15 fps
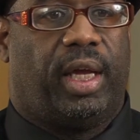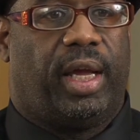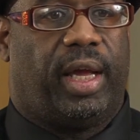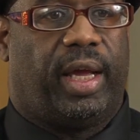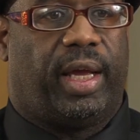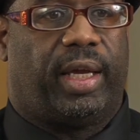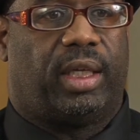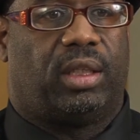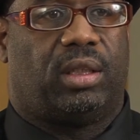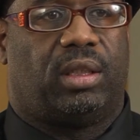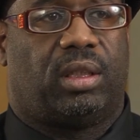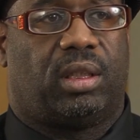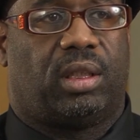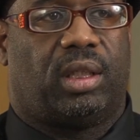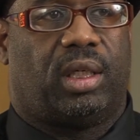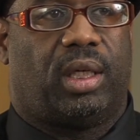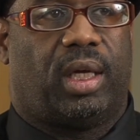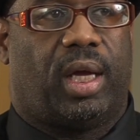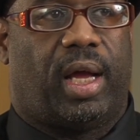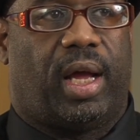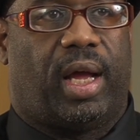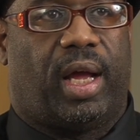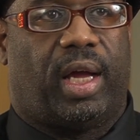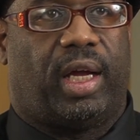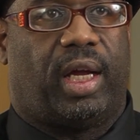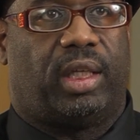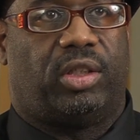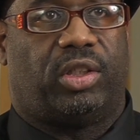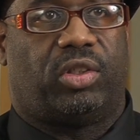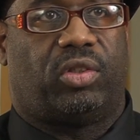And
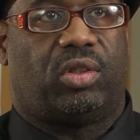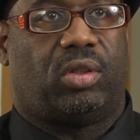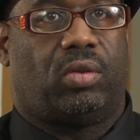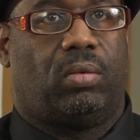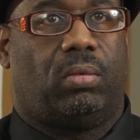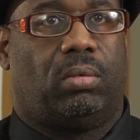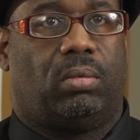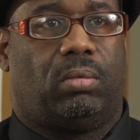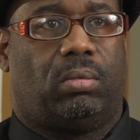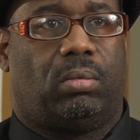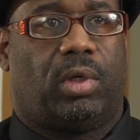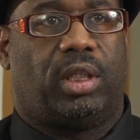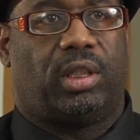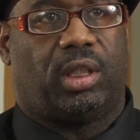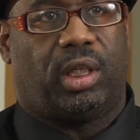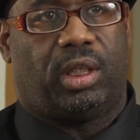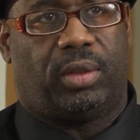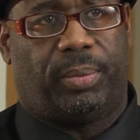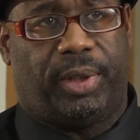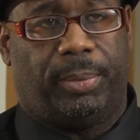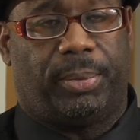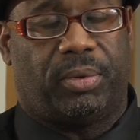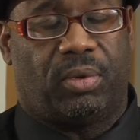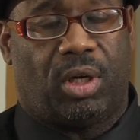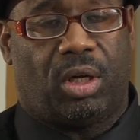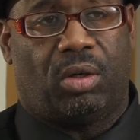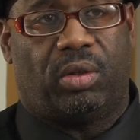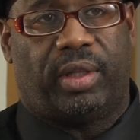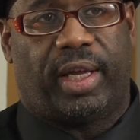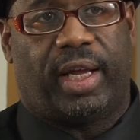I just want to let the people
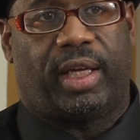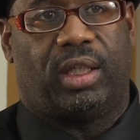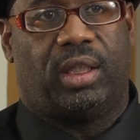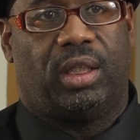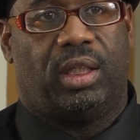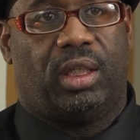know that